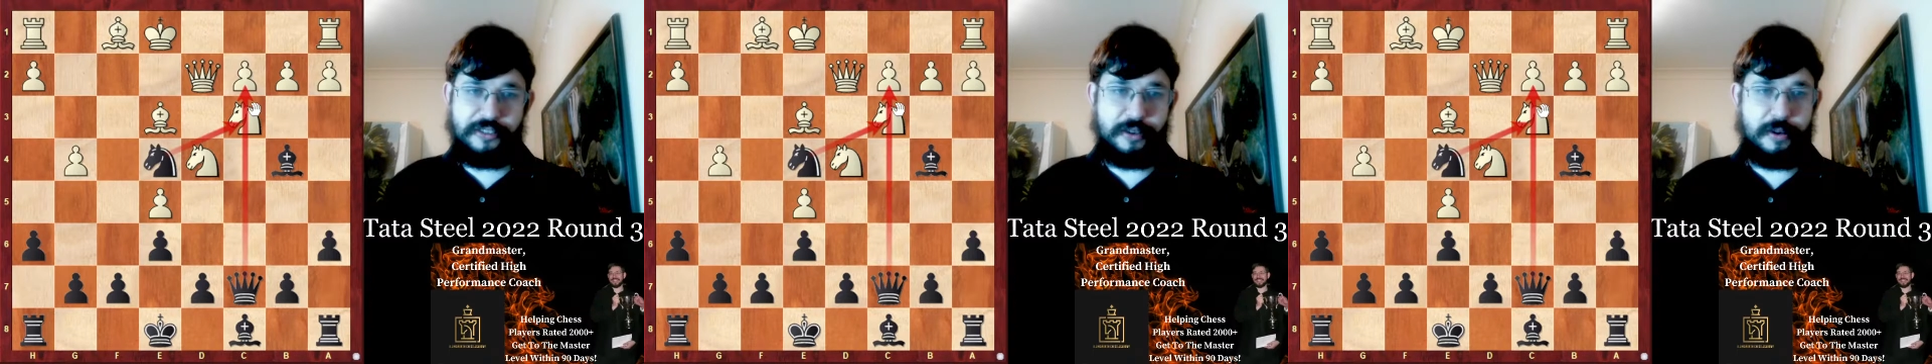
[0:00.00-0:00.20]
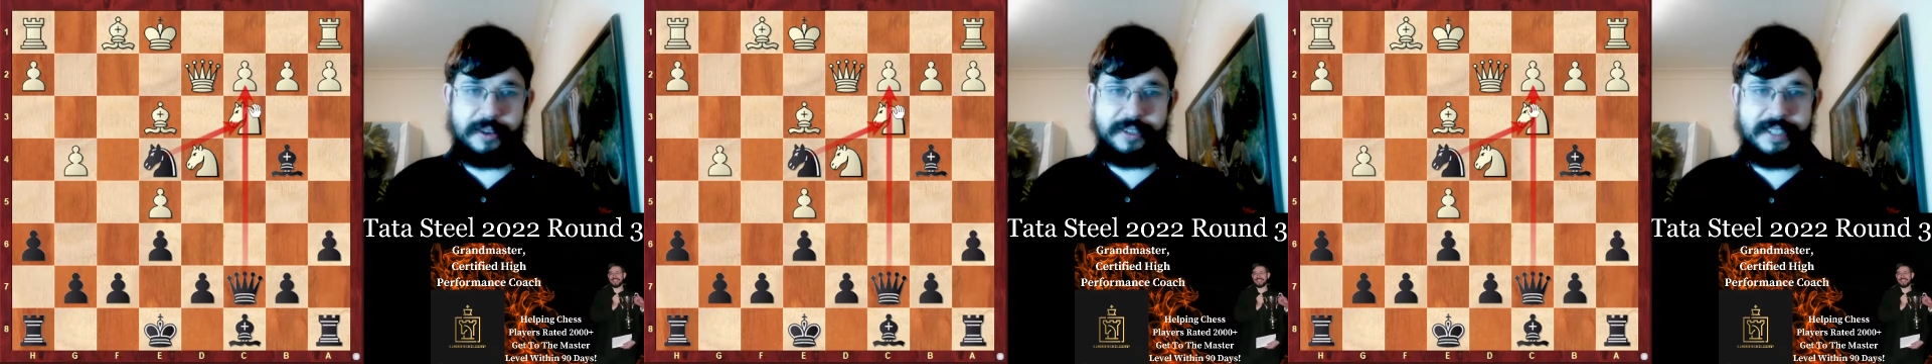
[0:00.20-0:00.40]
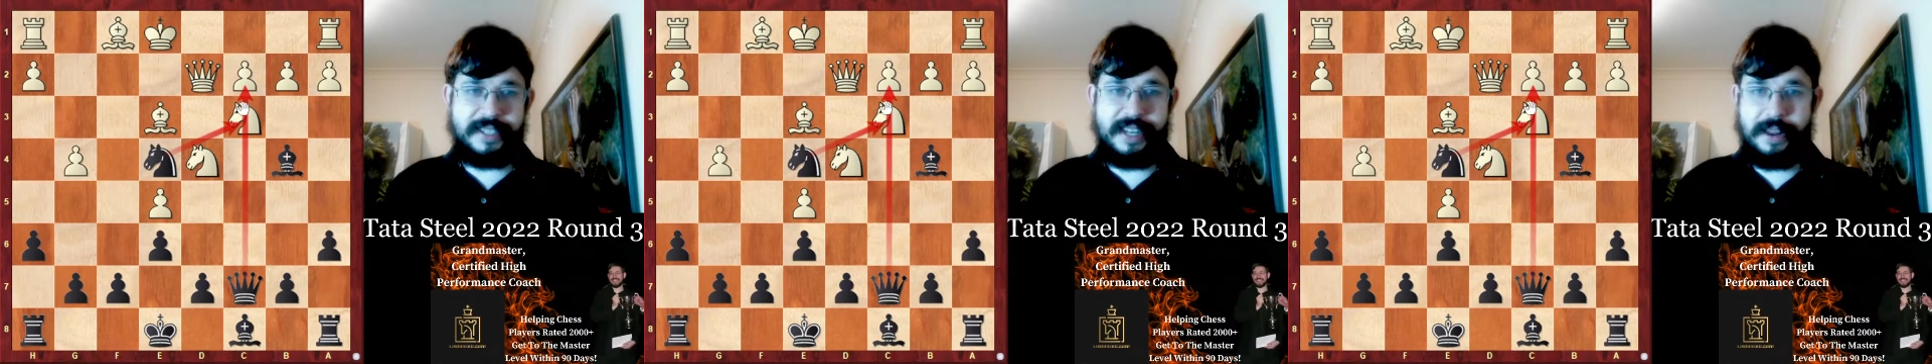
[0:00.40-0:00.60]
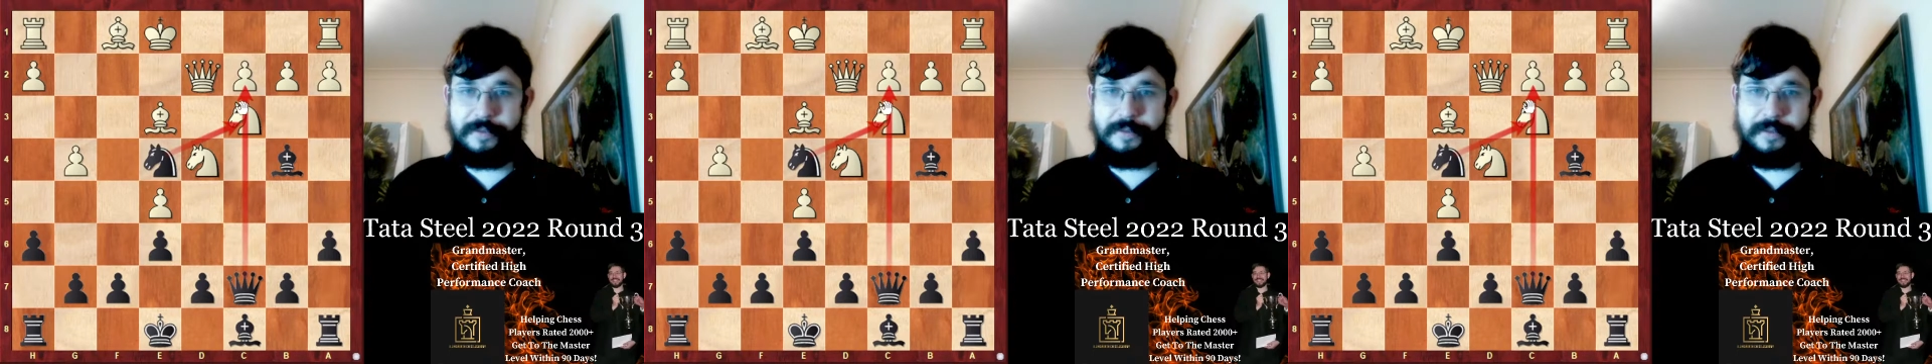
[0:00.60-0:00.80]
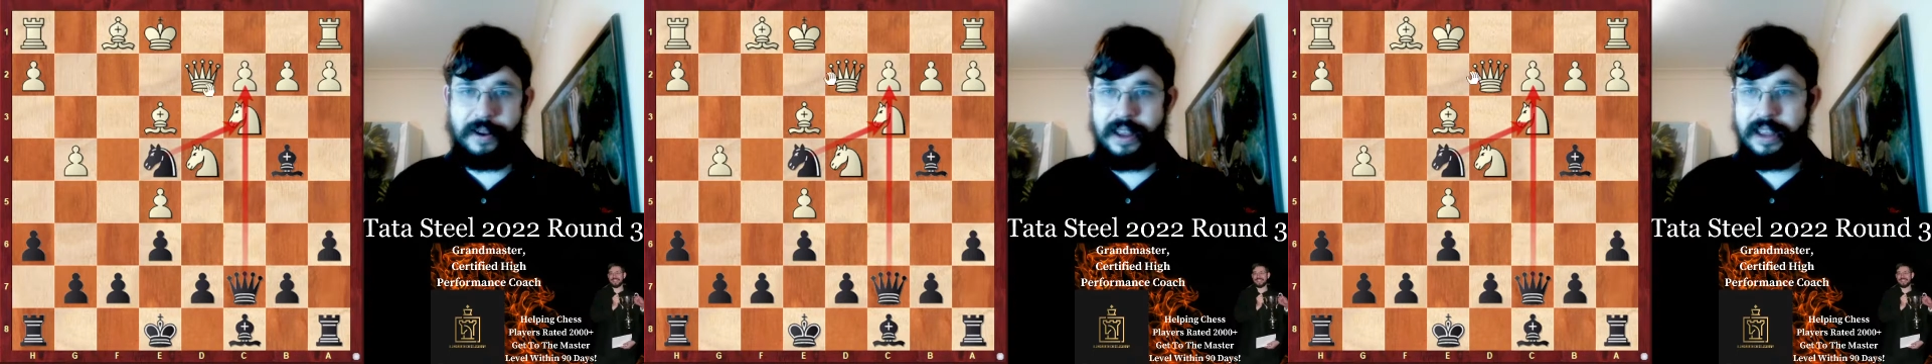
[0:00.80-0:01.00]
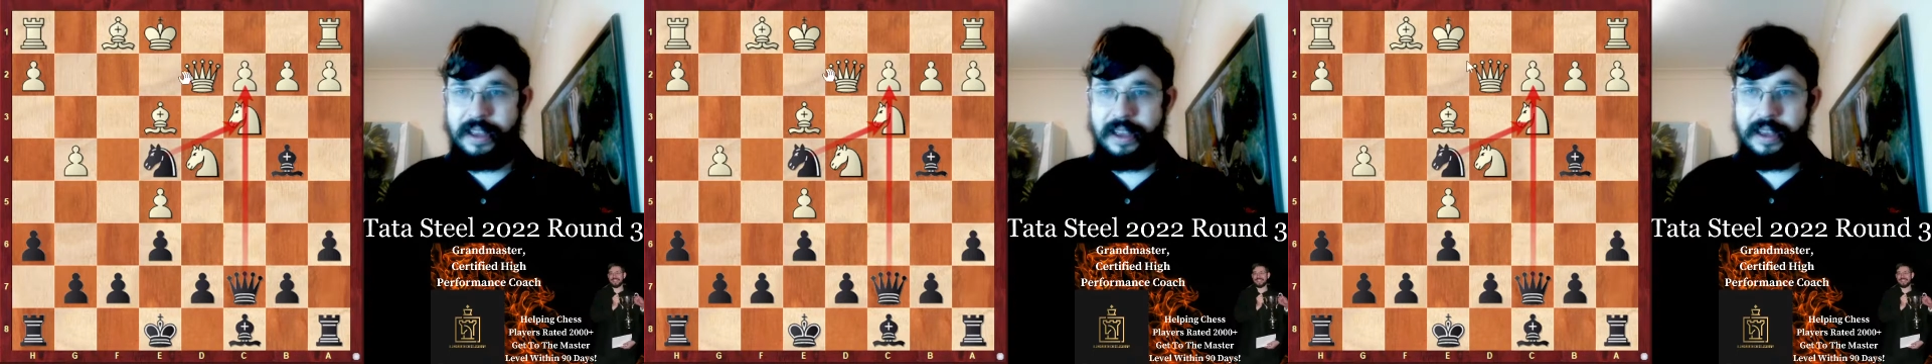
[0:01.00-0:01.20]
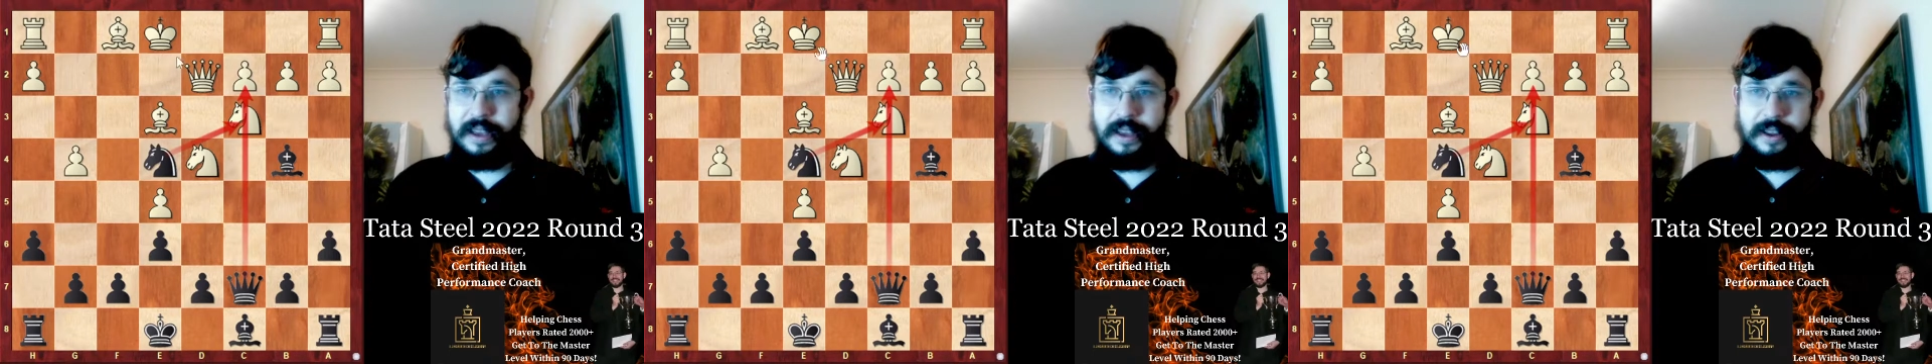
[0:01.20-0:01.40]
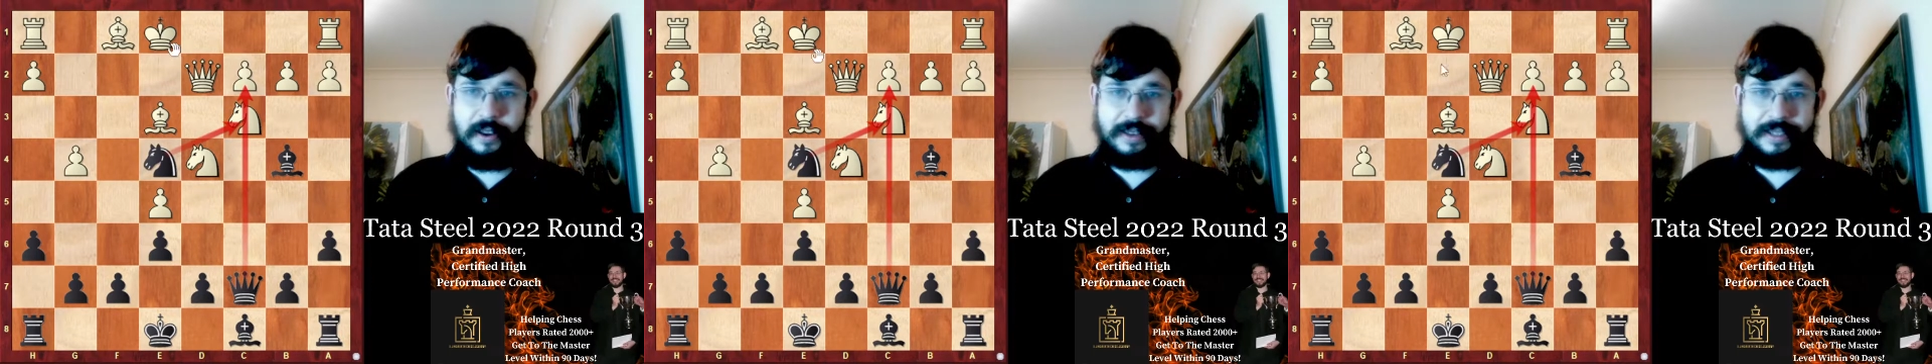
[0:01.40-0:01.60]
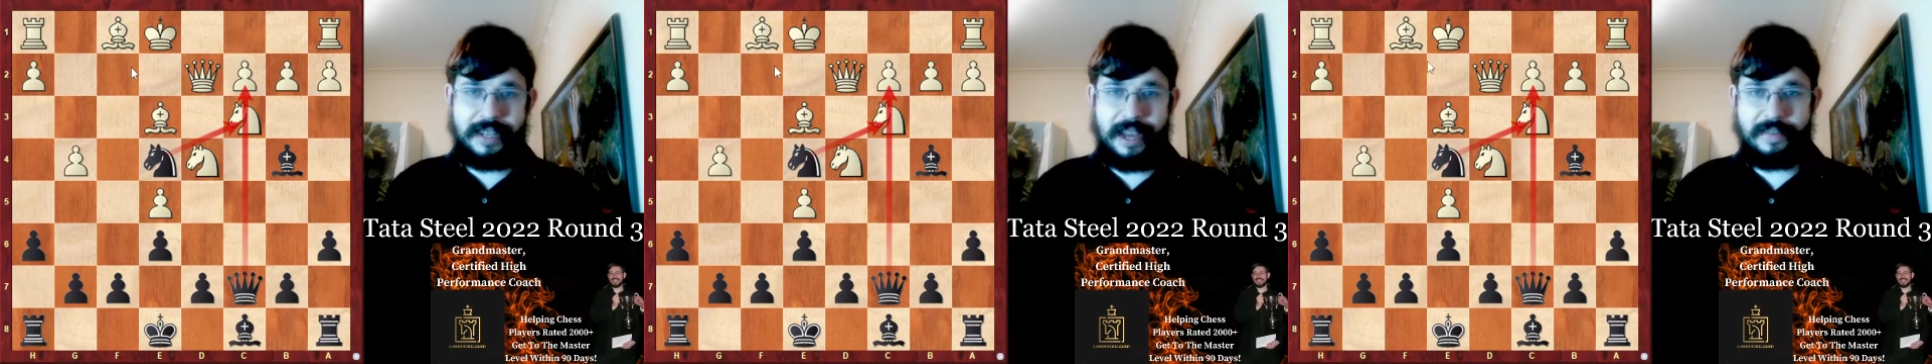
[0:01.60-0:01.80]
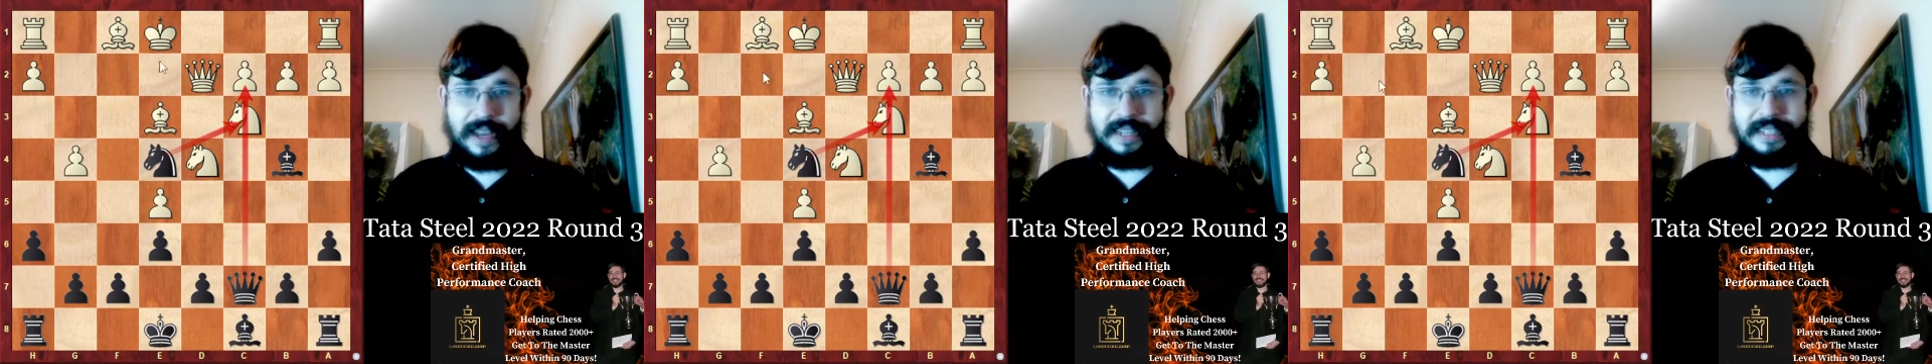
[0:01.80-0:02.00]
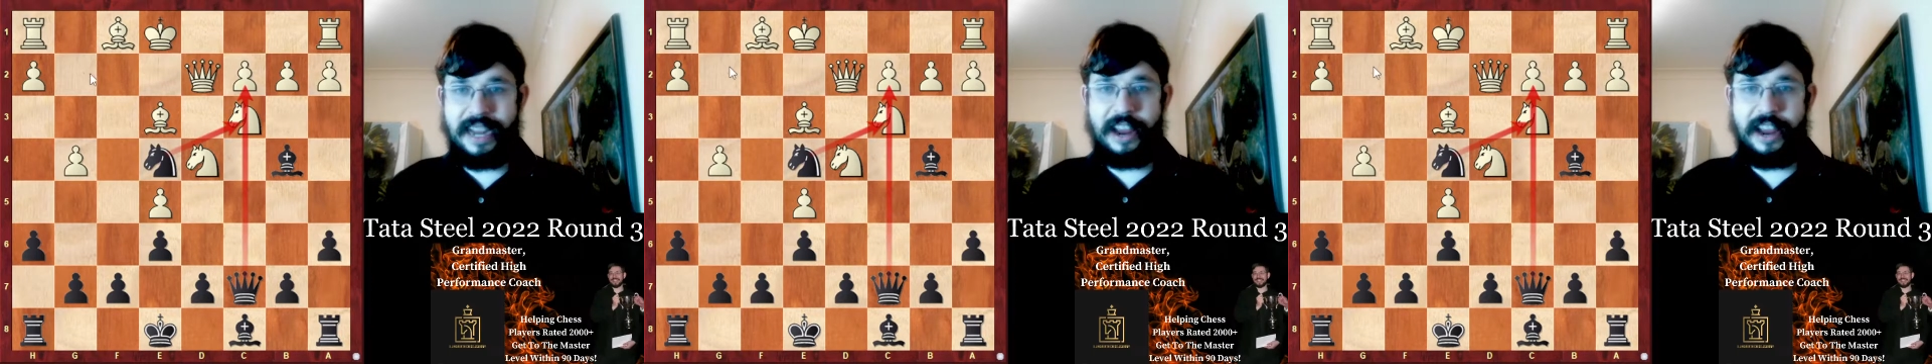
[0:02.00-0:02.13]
through on c3. It's kind of like